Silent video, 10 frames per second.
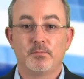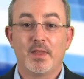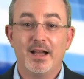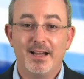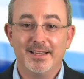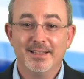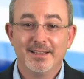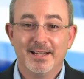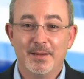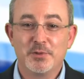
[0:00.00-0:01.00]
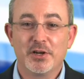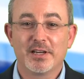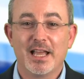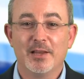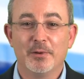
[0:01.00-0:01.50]
Hi, I'm John
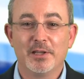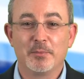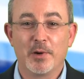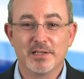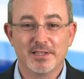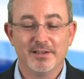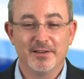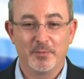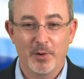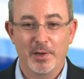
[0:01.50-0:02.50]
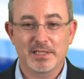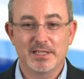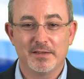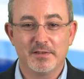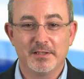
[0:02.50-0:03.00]
Galloway, the president of ProX
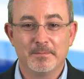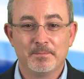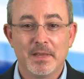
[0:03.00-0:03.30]
Safety.